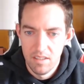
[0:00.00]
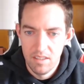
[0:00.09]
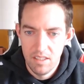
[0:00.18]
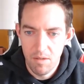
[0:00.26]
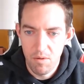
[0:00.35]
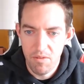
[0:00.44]

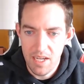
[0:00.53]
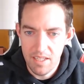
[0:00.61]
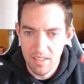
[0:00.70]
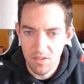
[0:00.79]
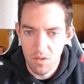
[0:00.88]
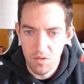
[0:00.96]
And we've got
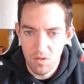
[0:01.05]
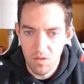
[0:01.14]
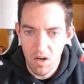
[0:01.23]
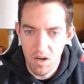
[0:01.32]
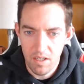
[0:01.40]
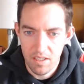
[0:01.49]
this whole
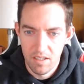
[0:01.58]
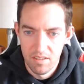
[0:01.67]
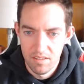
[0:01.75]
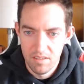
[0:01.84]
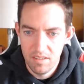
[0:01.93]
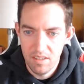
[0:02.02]
arc
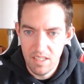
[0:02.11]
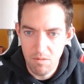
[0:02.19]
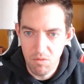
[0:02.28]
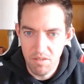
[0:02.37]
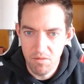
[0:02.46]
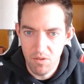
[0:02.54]

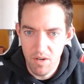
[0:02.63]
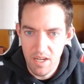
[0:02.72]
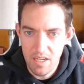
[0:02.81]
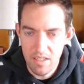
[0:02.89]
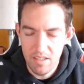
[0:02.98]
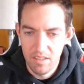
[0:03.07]
that we've
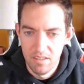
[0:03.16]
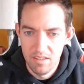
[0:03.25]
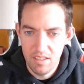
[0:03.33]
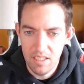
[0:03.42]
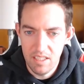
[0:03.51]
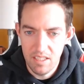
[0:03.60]
created
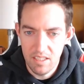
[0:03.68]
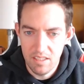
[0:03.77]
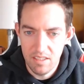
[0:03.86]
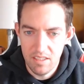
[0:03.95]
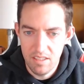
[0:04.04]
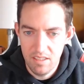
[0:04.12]

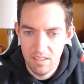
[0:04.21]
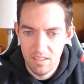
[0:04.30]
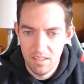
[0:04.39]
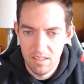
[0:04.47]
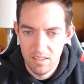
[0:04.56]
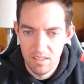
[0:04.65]
in
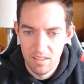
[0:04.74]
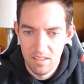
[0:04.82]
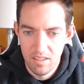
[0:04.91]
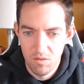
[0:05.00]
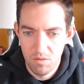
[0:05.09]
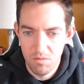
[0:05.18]

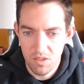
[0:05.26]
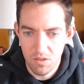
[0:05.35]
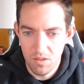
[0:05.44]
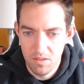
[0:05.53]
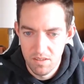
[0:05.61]
Whimsical.